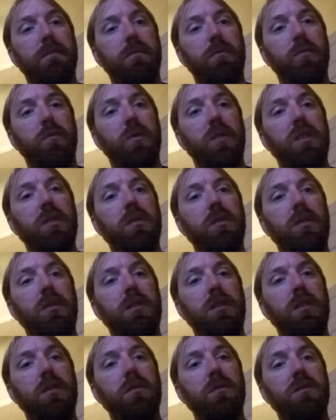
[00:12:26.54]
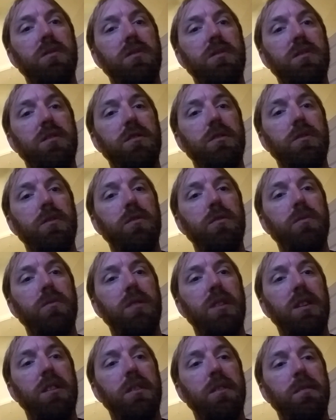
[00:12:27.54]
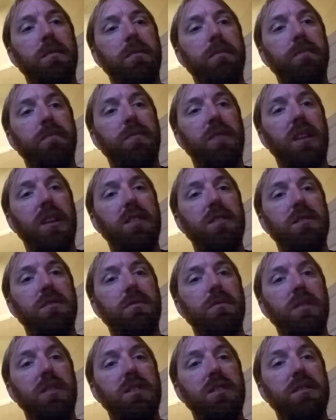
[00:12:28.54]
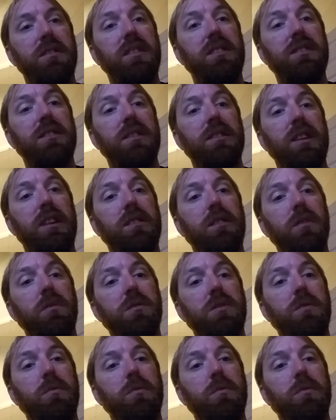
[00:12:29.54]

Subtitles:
real close to, it's decently close